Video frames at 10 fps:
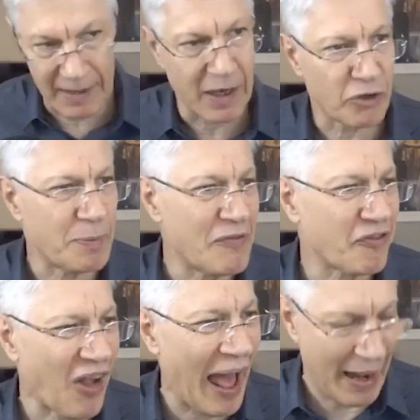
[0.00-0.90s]
has been
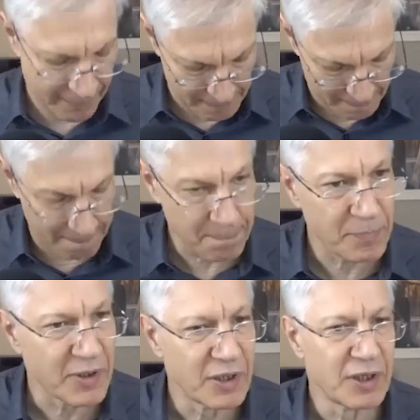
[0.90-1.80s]
flat
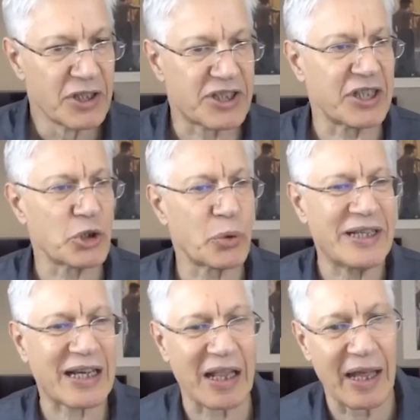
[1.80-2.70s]
since we
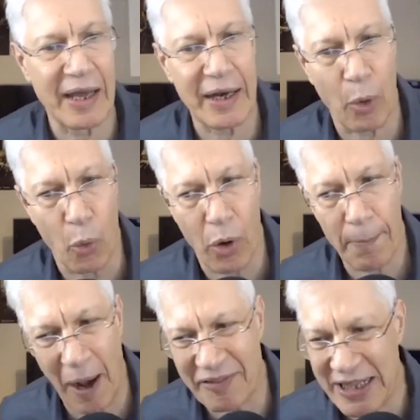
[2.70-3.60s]
declared a war on
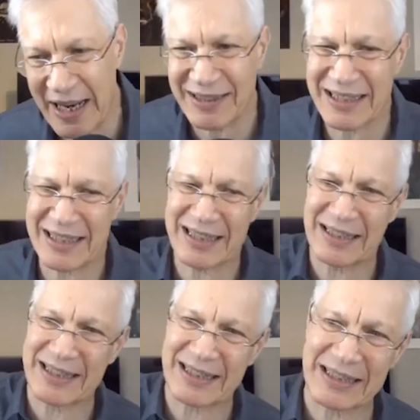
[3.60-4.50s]
poverty. Now, this is
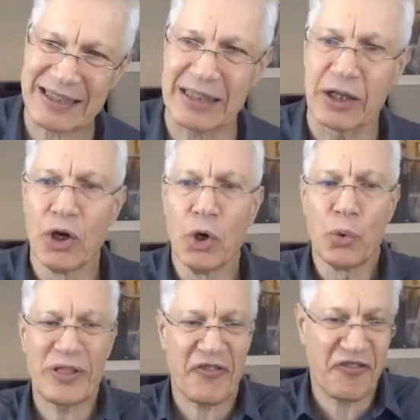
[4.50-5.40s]
consistent
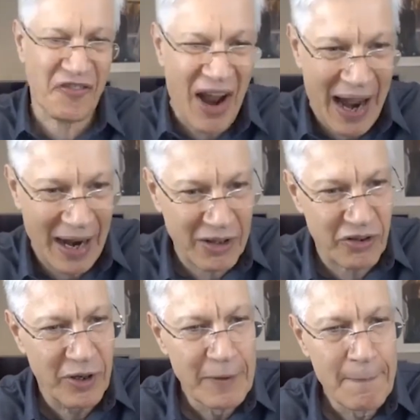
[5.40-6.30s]
with the
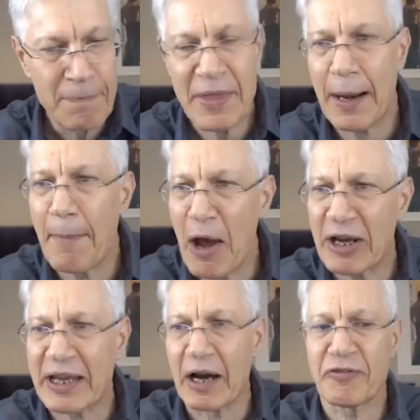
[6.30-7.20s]
fact that
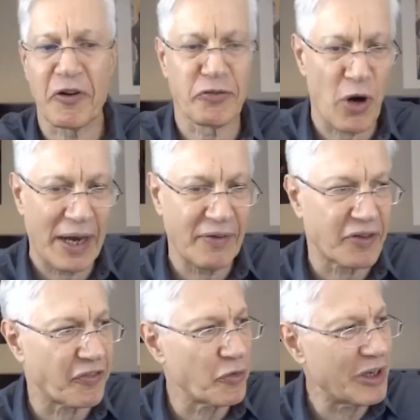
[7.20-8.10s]
America, for a variety of
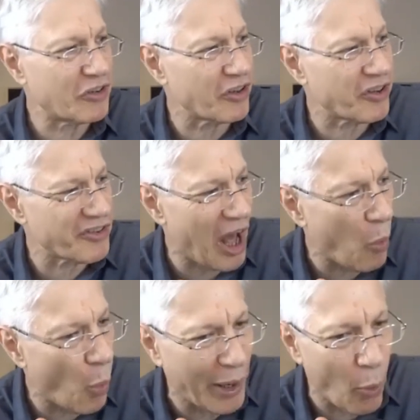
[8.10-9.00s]
different reasons, has
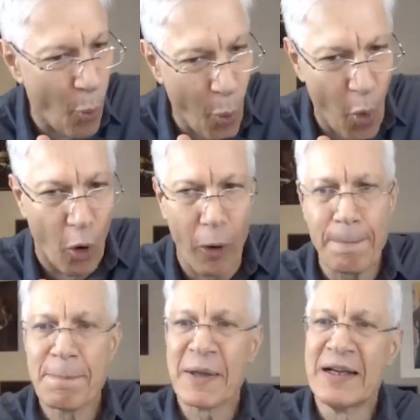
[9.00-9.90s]
not won a
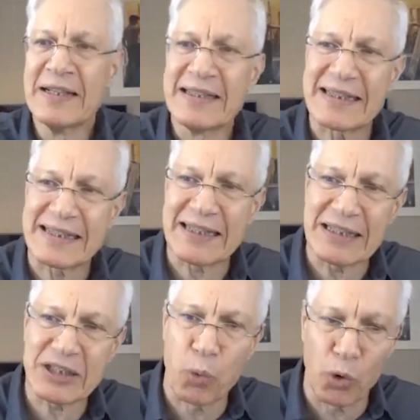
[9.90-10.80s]
war
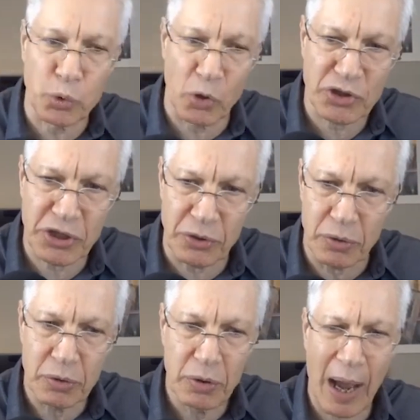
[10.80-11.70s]
since World War II.
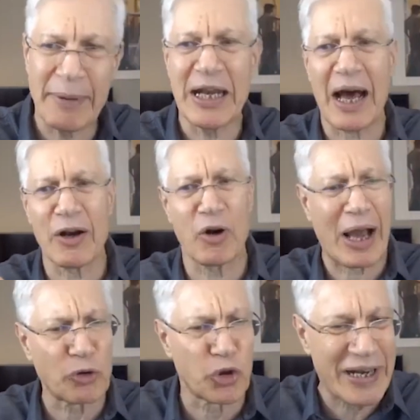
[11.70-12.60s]
I mean, I don't
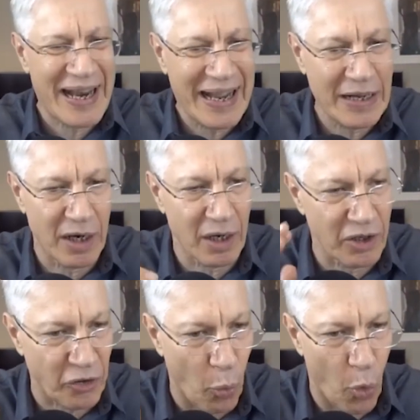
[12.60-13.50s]
count Grenada
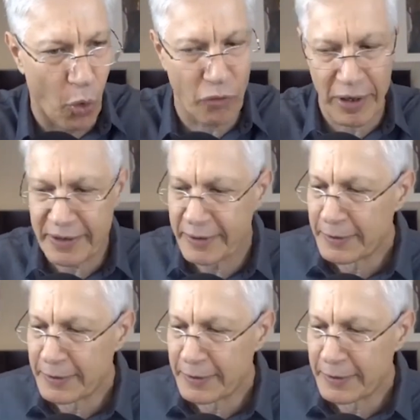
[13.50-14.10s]
as a war, right?